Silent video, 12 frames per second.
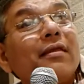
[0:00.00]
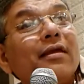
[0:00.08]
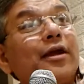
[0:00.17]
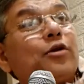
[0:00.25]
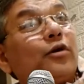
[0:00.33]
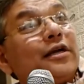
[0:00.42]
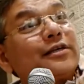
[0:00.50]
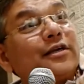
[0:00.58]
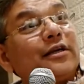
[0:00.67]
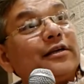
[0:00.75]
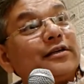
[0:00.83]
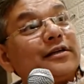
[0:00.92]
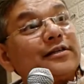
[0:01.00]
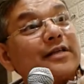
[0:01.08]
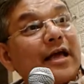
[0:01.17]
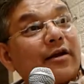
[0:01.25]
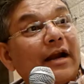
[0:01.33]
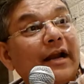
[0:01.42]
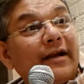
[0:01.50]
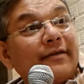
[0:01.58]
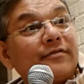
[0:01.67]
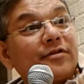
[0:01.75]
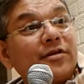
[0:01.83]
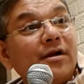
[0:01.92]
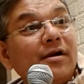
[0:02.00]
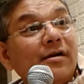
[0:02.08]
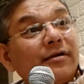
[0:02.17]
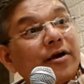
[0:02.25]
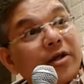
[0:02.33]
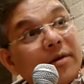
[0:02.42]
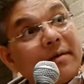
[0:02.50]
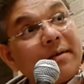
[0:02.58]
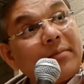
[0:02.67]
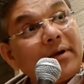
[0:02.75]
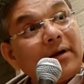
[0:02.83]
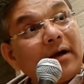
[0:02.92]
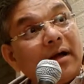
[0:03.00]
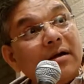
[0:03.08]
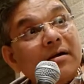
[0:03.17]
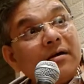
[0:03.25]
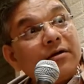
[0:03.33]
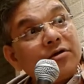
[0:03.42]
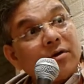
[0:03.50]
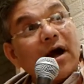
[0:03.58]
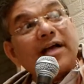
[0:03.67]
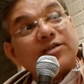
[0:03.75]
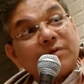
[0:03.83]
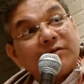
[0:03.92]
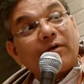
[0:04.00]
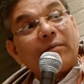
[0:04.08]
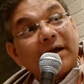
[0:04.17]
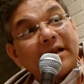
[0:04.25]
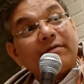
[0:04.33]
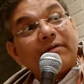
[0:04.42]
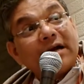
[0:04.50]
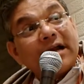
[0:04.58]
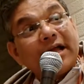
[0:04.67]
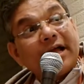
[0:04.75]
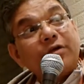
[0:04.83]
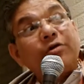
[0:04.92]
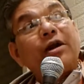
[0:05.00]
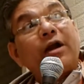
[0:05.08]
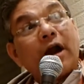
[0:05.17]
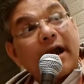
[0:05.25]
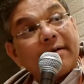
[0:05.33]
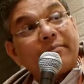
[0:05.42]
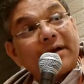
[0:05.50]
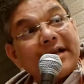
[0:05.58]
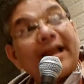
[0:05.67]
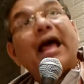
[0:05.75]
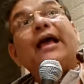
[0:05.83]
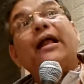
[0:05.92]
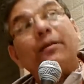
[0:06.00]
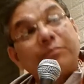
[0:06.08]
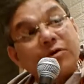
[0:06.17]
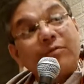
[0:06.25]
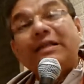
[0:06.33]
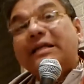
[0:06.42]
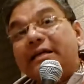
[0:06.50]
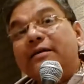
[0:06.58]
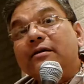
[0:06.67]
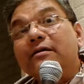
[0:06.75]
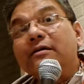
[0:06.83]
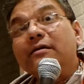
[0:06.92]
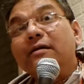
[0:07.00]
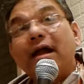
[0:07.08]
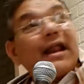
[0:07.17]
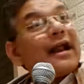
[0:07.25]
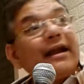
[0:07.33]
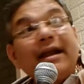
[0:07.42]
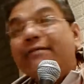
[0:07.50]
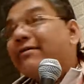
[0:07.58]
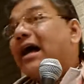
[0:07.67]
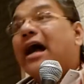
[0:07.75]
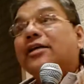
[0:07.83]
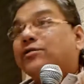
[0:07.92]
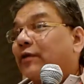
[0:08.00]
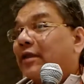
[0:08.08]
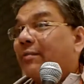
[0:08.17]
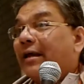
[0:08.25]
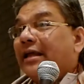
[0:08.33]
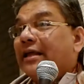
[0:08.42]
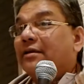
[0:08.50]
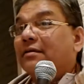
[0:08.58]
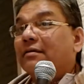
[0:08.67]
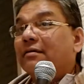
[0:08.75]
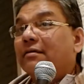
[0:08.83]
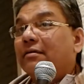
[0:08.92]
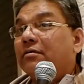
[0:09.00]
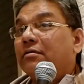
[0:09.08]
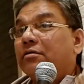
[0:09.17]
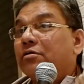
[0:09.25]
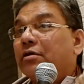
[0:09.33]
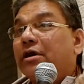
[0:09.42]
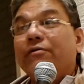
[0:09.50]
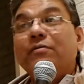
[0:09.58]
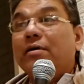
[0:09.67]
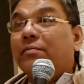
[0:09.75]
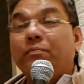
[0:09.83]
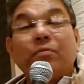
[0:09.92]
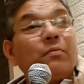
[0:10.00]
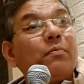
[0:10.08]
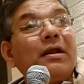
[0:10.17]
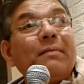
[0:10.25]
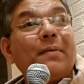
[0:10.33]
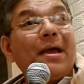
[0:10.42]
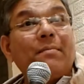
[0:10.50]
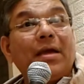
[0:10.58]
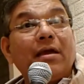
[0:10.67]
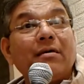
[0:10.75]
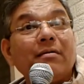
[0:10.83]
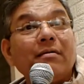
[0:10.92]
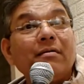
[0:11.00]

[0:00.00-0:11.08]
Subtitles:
He told his relatives, did you remember? You asked me for money one day, you did not have money, and I helped you with it. And I didn't even ask for the money. You repay me.